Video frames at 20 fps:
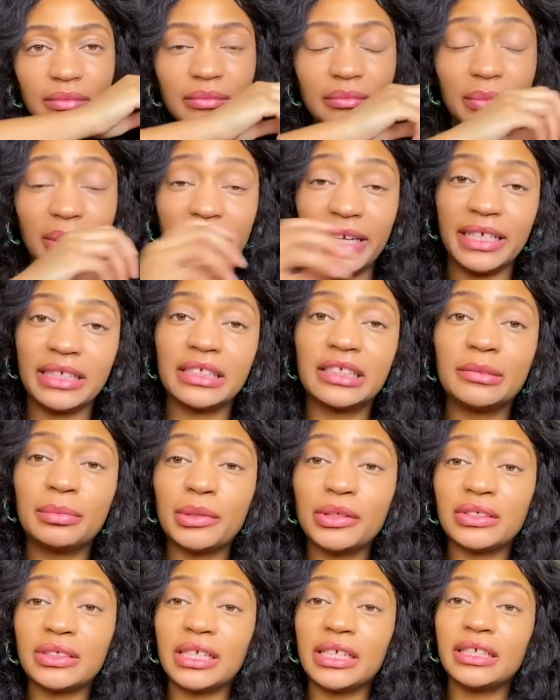But yeah, it
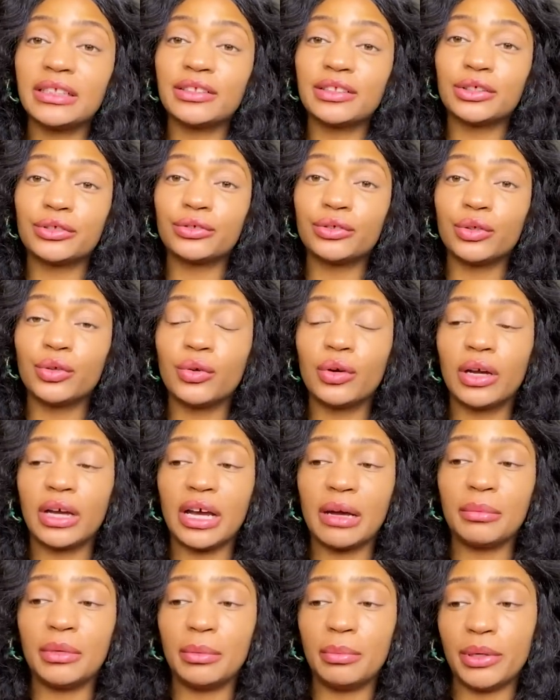smells like literal
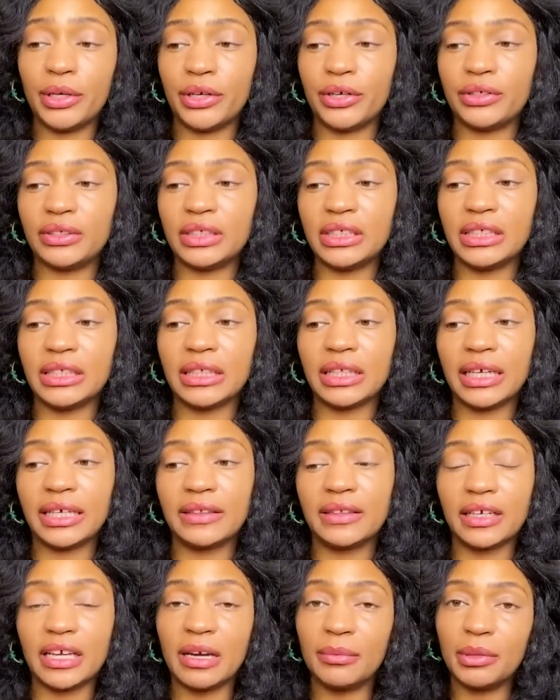gummy bears, and
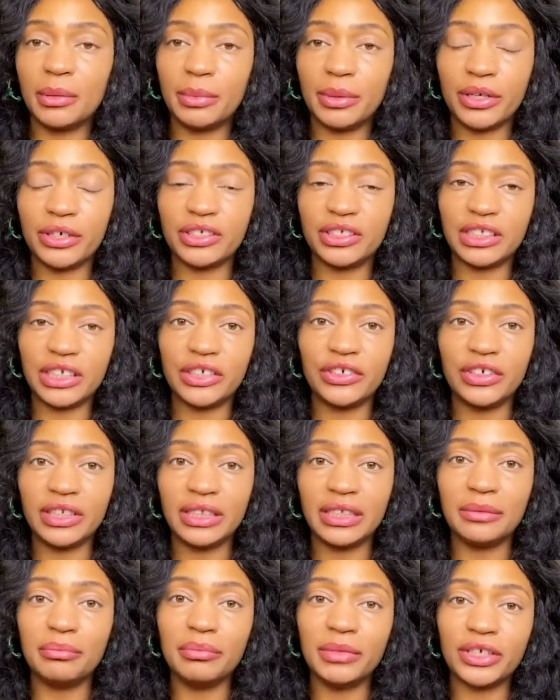like the gummy bears that are
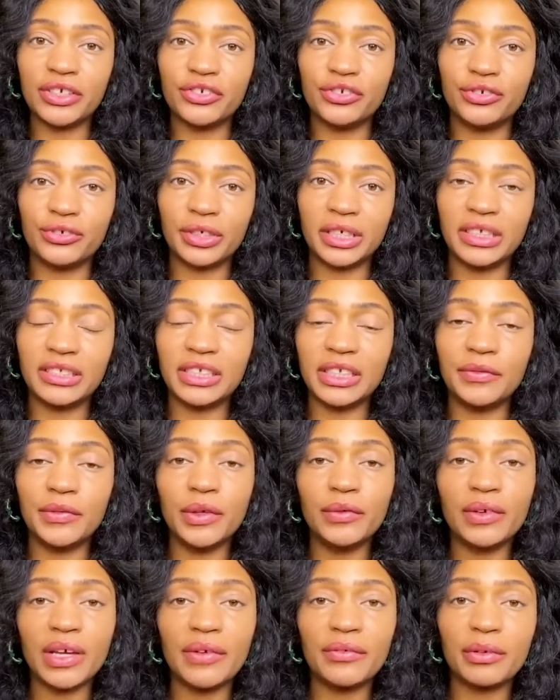in the mixed drinks. If
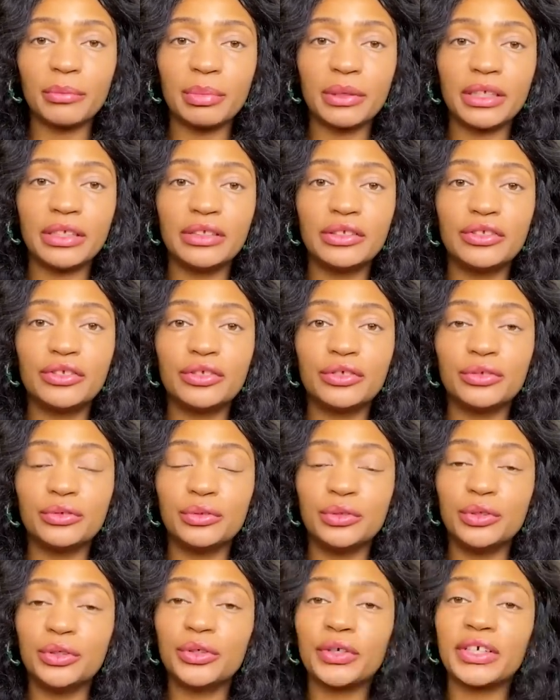you've ever been to
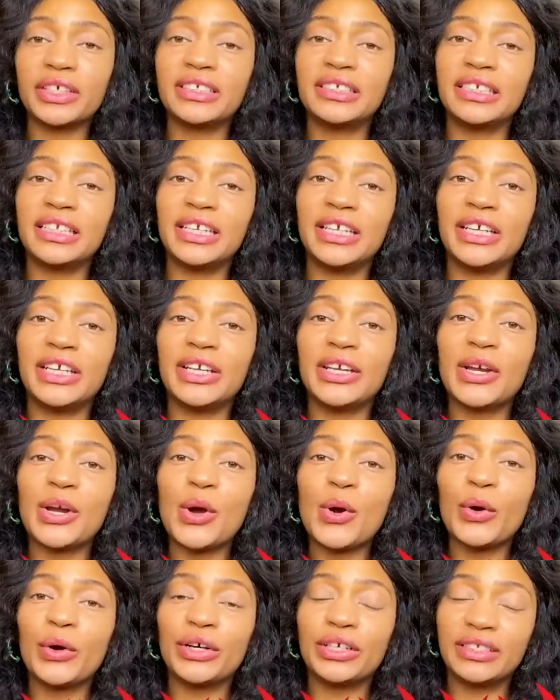New York City
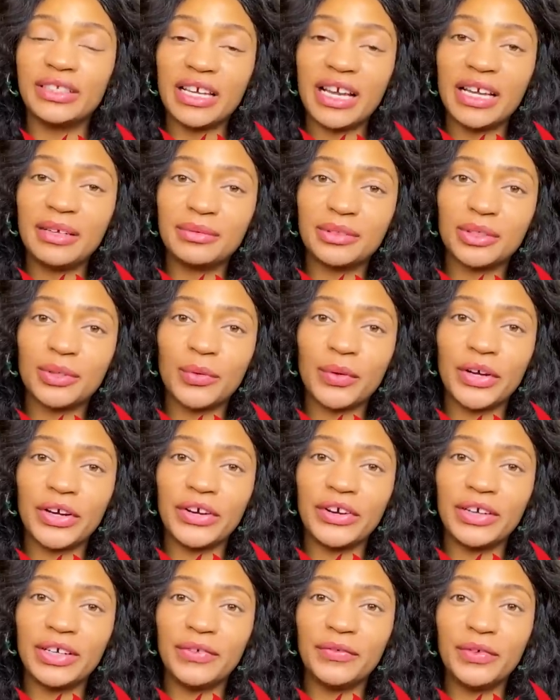or Times
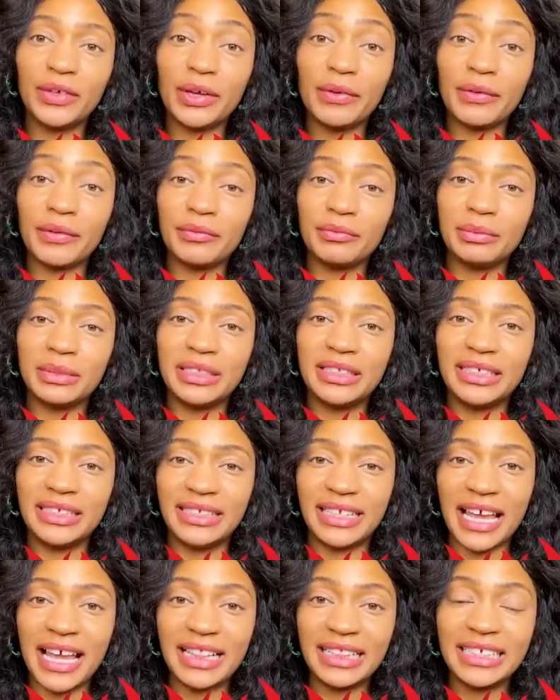Square, and if you've ever been to
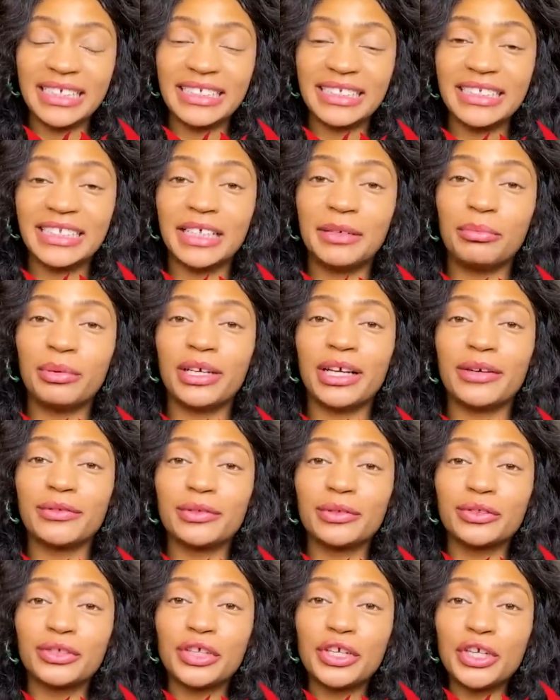Dallas and they bring out
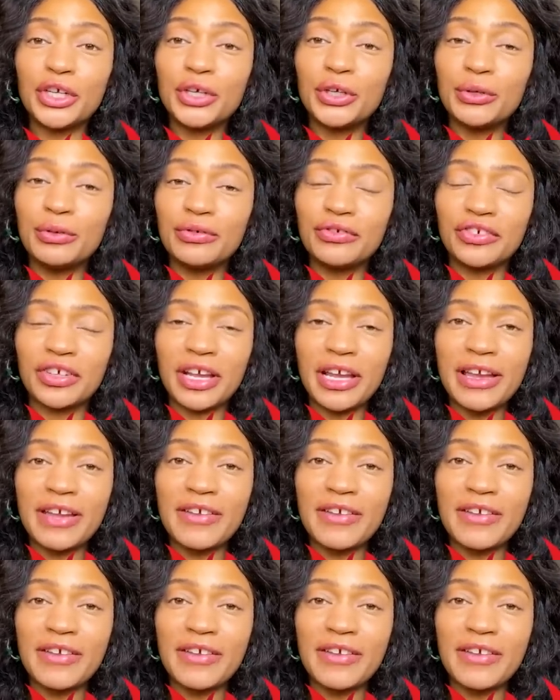those huge